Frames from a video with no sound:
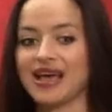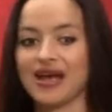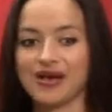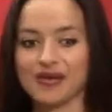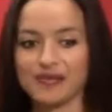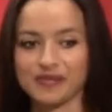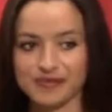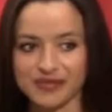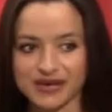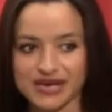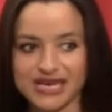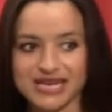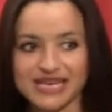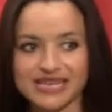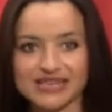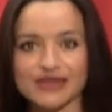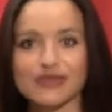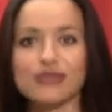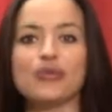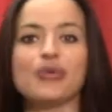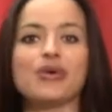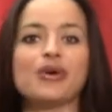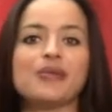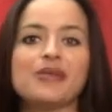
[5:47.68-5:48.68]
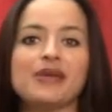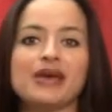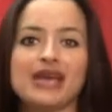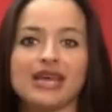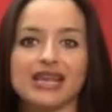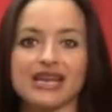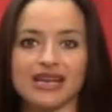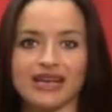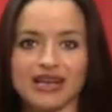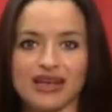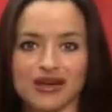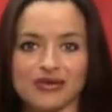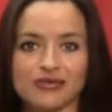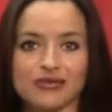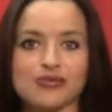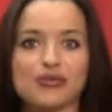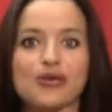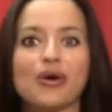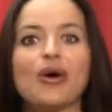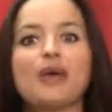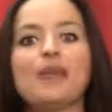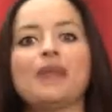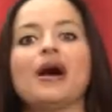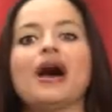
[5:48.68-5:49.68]
being the women of
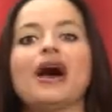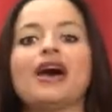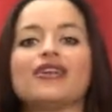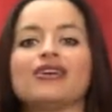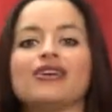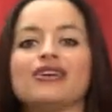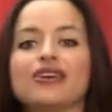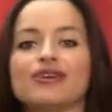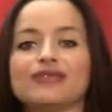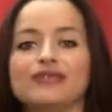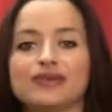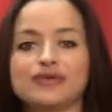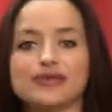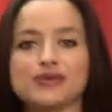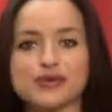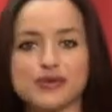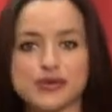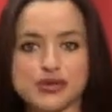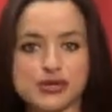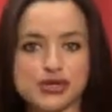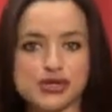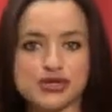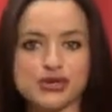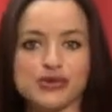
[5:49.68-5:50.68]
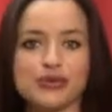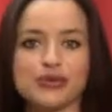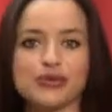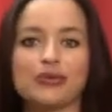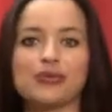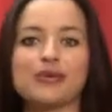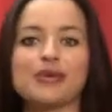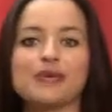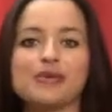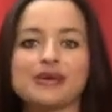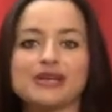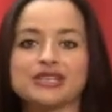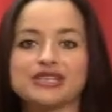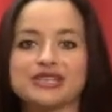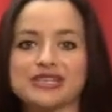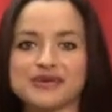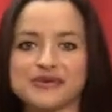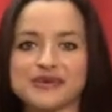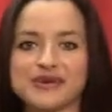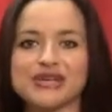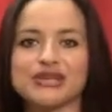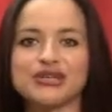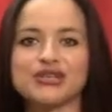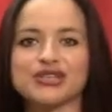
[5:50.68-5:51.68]
role model of a future women
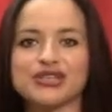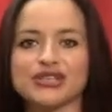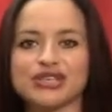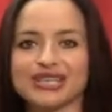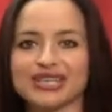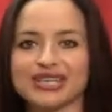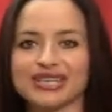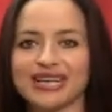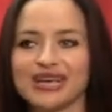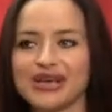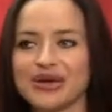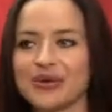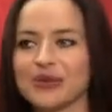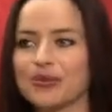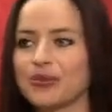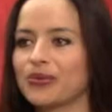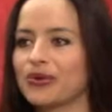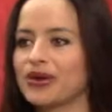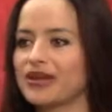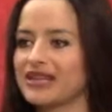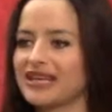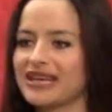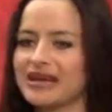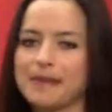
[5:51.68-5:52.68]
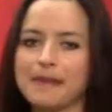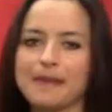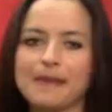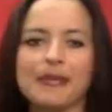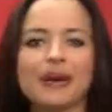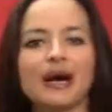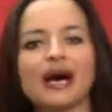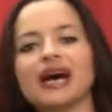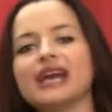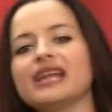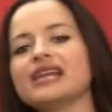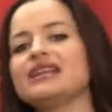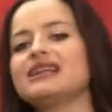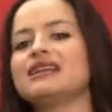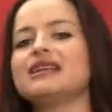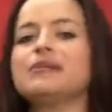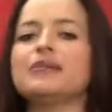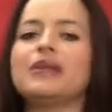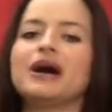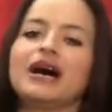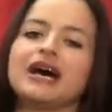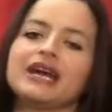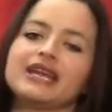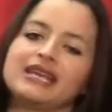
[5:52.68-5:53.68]
generation, where they embodying the
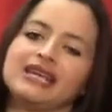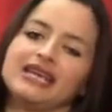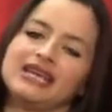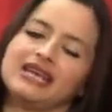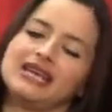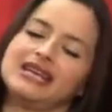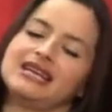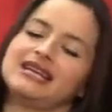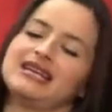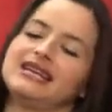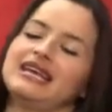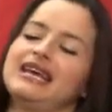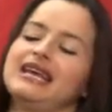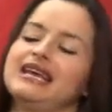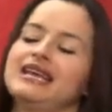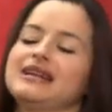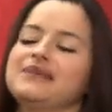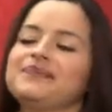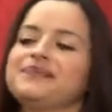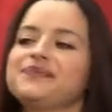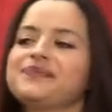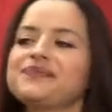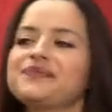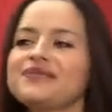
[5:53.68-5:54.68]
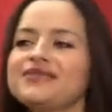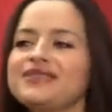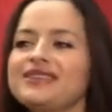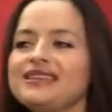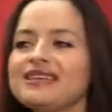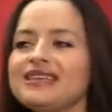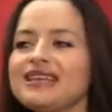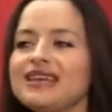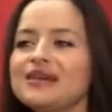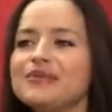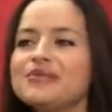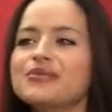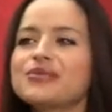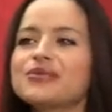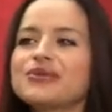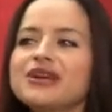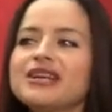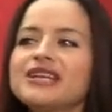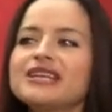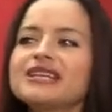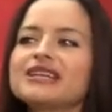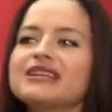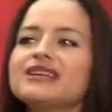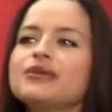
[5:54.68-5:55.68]
bodies and
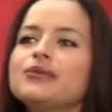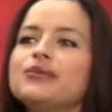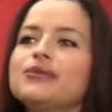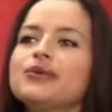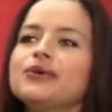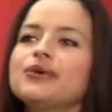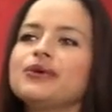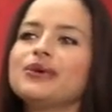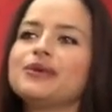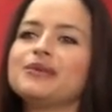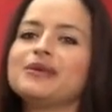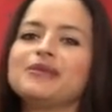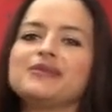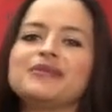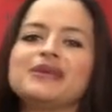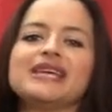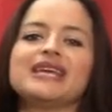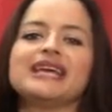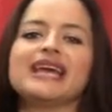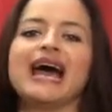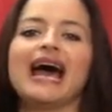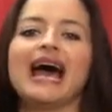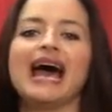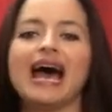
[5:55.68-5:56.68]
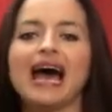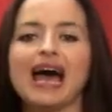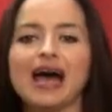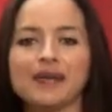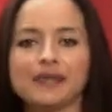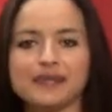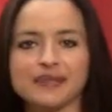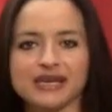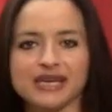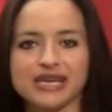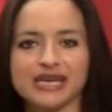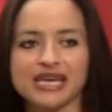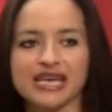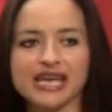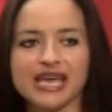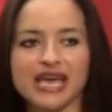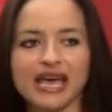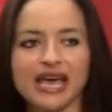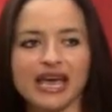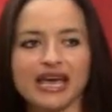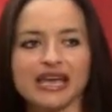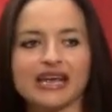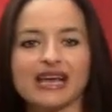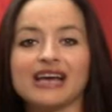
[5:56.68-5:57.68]
embracing the womb and be happy
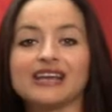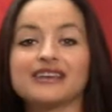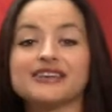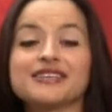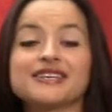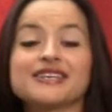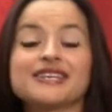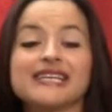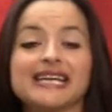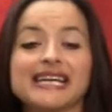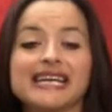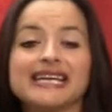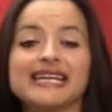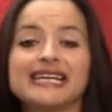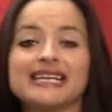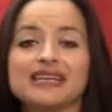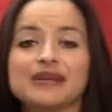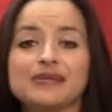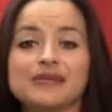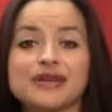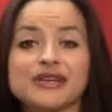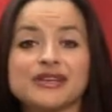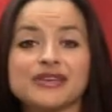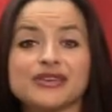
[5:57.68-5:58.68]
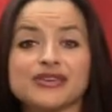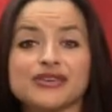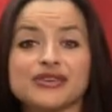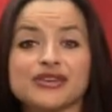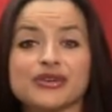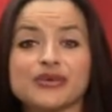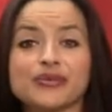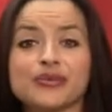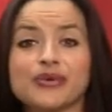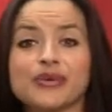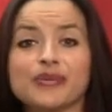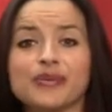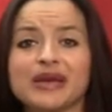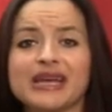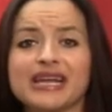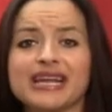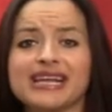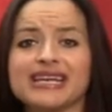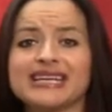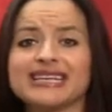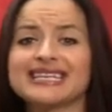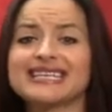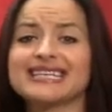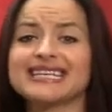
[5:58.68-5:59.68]
and understanding the mysteries of women,
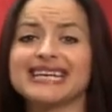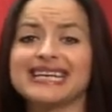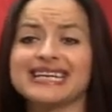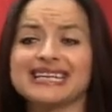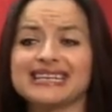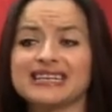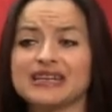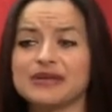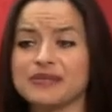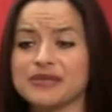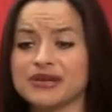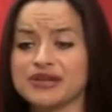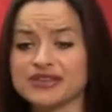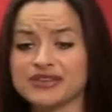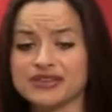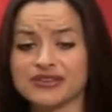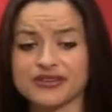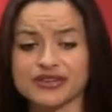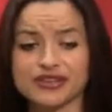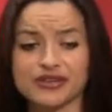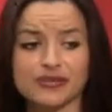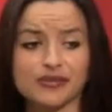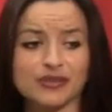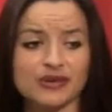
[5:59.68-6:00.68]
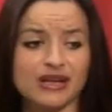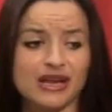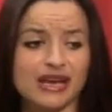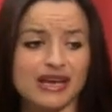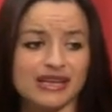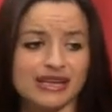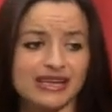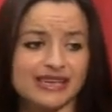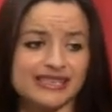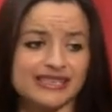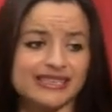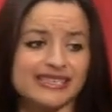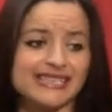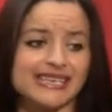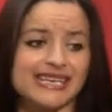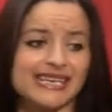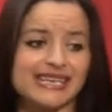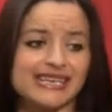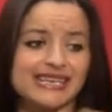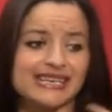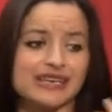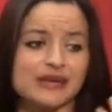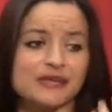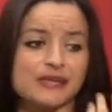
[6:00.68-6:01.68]
understanding the mysteries of blood,
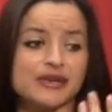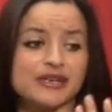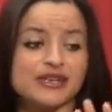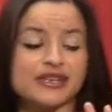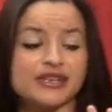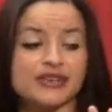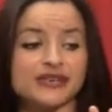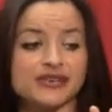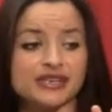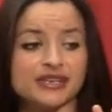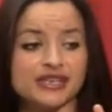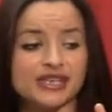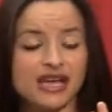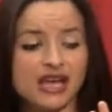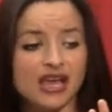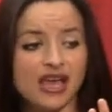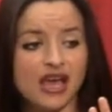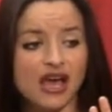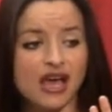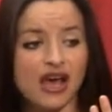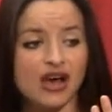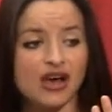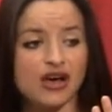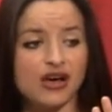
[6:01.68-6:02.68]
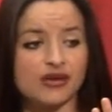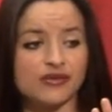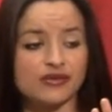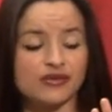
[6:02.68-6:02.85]
understanding the mysteries of